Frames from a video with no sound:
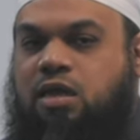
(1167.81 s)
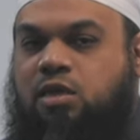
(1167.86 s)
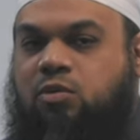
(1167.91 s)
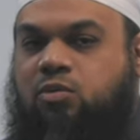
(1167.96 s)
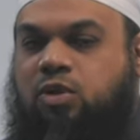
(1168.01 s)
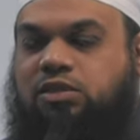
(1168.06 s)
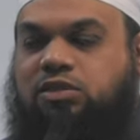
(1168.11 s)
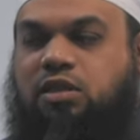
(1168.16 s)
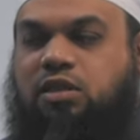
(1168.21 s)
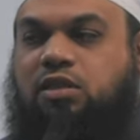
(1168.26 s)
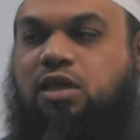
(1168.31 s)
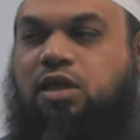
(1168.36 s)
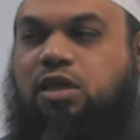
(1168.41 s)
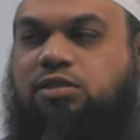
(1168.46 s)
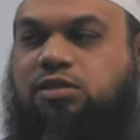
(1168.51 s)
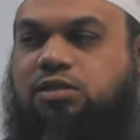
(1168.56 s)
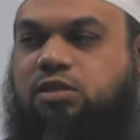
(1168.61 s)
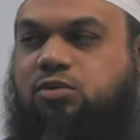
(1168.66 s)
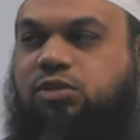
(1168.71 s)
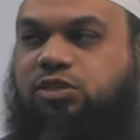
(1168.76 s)
We ask Allah
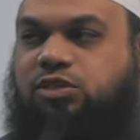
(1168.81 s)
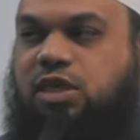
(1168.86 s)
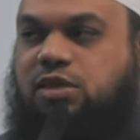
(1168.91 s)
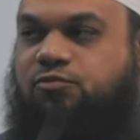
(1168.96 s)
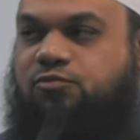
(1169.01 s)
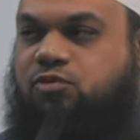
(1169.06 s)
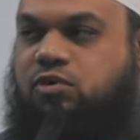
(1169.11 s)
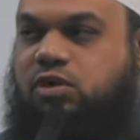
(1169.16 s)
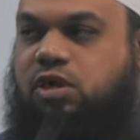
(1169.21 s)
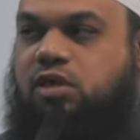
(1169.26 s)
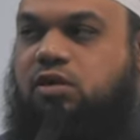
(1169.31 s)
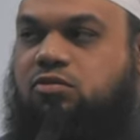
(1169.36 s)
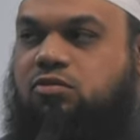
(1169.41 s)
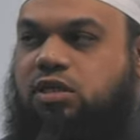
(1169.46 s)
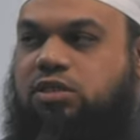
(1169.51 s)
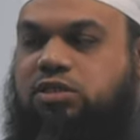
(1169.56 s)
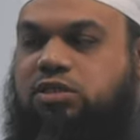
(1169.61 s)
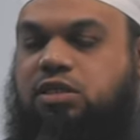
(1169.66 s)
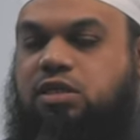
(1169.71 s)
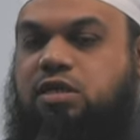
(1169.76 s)
Azza wa Jal for an
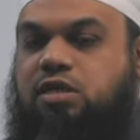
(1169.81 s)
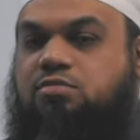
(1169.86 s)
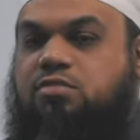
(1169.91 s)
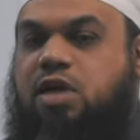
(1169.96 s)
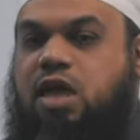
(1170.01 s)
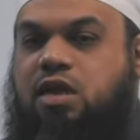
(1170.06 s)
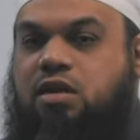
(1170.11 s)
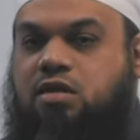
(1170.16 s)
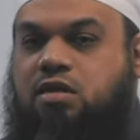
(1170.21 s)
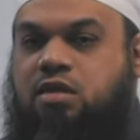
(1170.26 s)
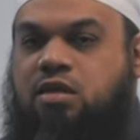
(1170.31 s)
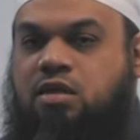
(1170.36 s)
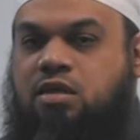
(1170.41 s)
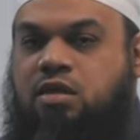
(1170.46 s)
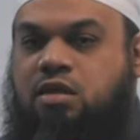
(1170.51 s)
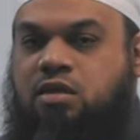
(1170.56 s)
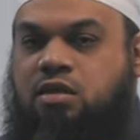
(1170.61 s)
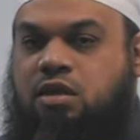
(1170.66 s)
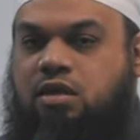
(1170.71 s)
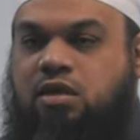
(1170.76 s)
increase in iman,
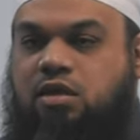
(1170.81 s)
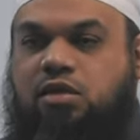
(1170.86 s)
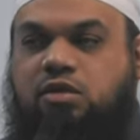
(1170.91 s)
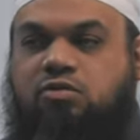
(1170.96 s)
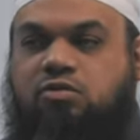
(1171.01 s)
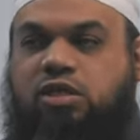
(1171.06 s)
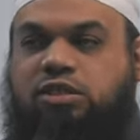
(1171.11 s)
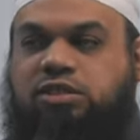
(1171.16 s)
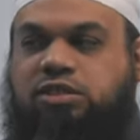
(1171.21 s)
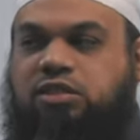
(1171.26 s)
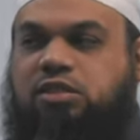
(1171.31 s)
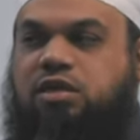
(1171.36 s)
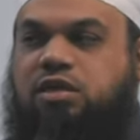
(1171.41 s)
an increase in